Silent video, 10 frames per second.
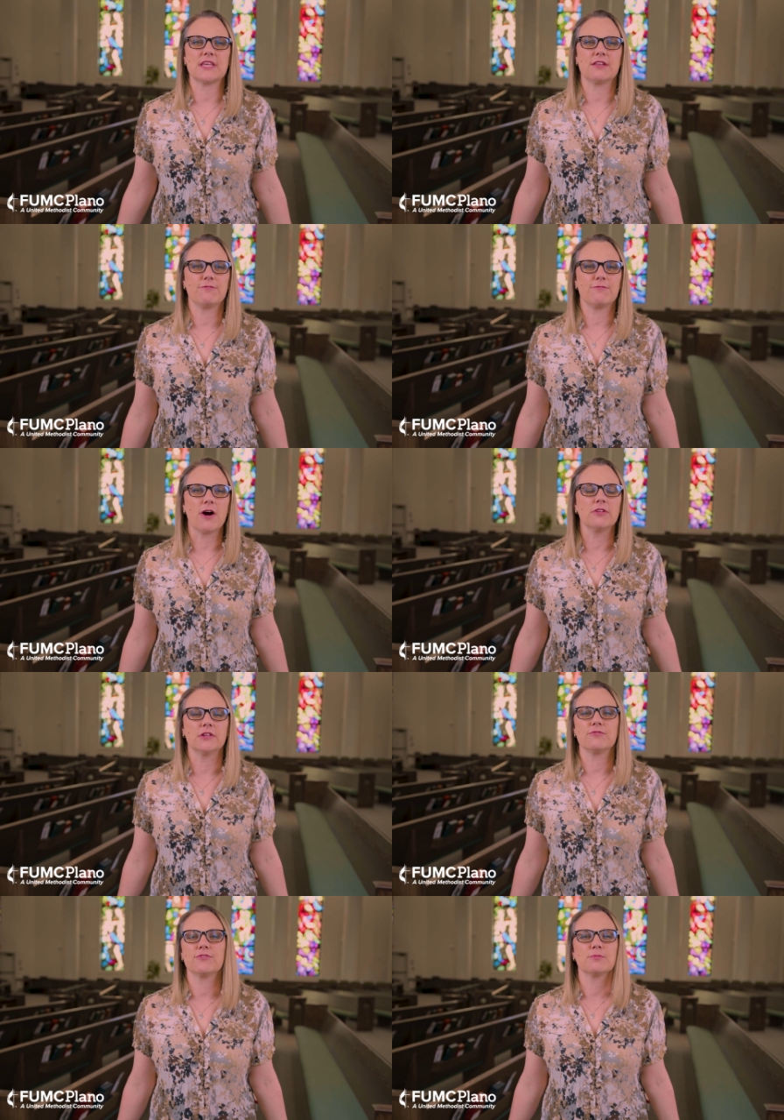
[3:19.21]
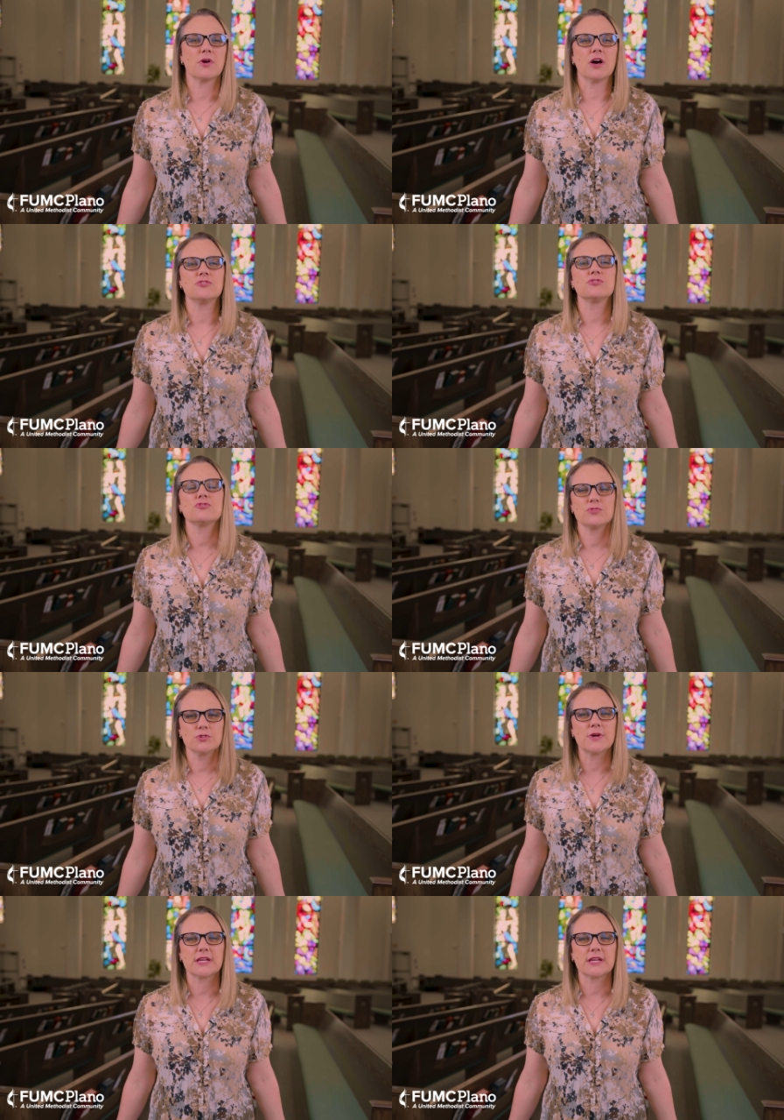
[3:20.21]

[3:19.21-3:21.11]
had fallen from God's true